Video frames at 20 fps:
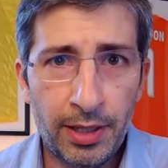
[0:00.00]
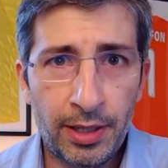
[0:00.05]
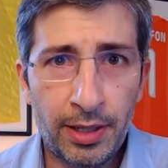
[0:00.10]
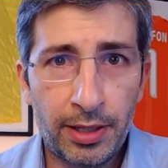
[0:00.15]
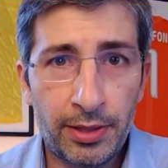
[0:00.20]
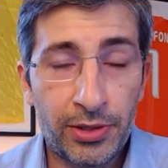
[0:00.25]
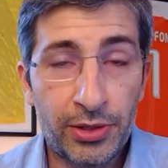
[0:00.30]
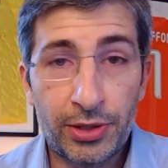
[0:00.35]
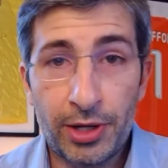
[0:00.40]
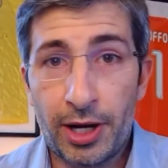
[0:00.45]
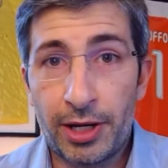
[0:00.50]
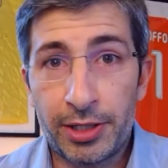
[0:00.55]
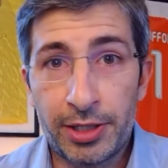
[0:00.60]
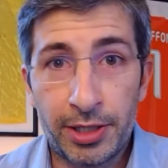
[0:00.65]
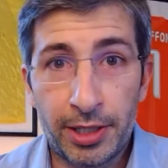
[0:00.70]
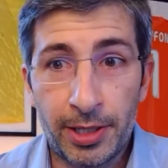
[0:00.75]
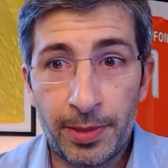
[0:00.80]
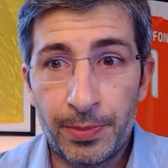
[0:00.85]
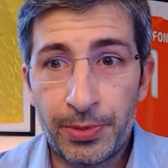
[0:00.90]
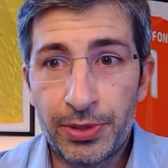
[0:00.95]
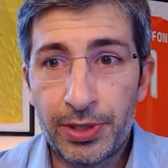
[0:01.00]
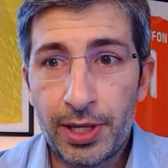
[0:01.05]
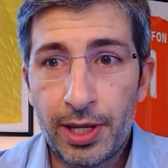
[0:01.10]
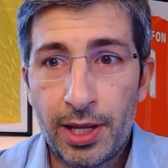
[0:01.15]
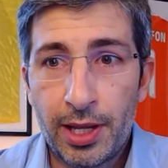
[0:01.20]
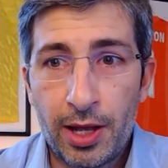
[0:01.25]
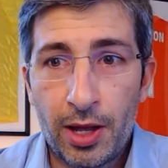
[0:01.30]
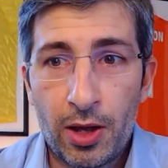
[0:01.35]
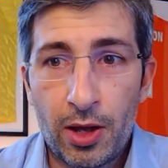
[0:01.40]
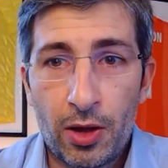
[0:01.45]
startups,
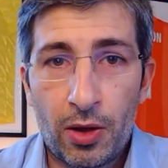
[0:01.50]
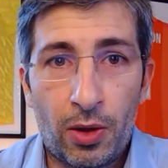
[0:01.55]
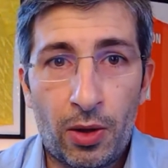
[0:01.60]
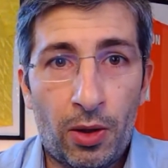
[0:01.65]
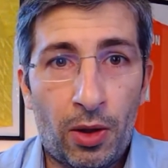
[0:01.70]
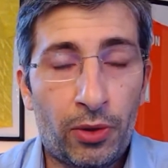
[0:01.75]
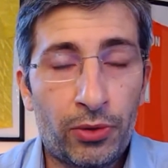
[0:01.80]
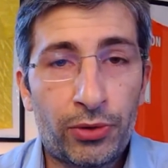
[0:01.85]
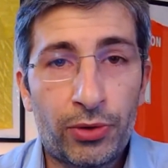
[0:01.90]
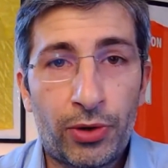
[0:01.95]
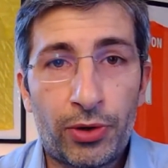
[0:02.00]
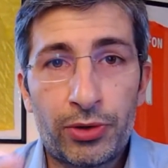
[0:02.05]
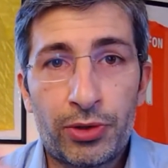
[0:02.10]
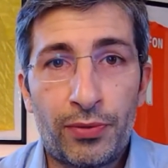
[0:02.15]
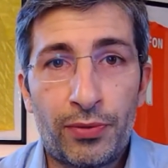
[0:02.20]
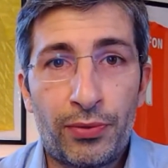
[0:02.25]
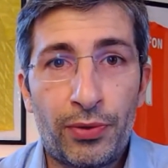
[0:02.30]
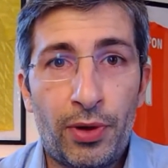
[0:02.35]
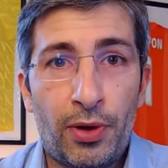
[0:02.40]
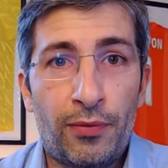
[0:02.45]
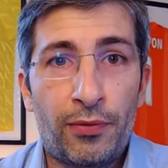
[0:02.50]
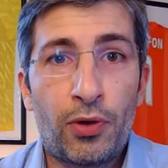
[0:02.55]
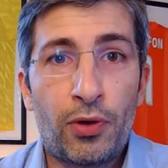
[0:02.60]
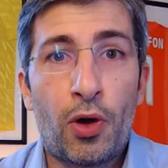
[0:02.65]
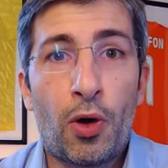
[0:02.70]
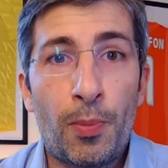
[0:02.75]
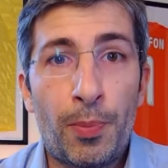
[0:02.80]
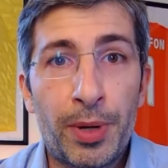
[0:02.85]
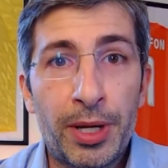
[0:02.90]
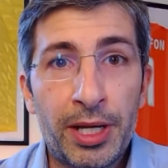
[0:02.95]
all sorts of
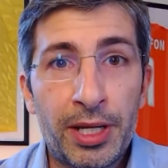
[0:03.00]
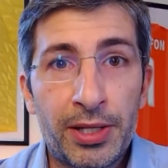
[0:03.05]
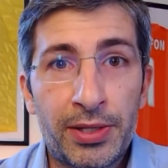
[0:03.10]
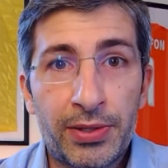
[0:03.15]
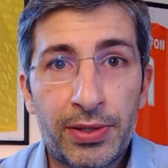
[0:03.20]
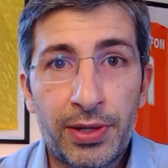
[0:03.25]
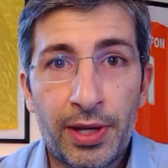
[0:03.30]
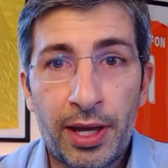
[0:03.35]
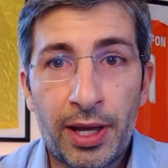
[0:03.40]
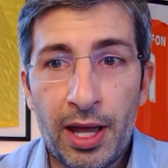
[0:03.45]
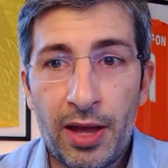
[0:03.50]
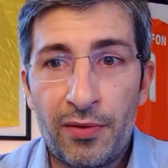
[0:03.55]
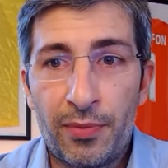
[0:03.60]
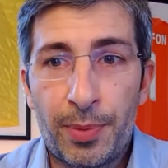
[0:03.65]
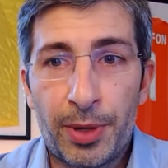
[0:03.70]
companies have